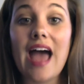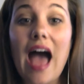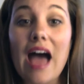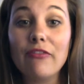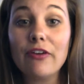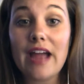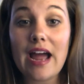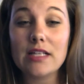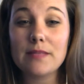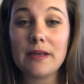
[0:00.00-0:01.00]
every
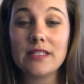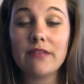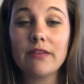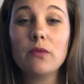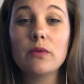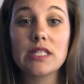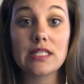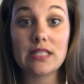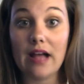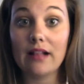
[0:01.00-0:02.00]
aspect of it was
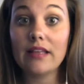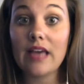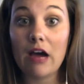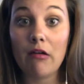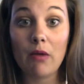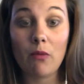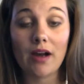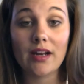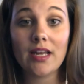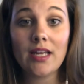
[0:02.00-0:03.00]
exactly how I
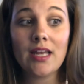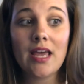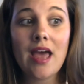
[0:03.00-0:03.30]
wanted it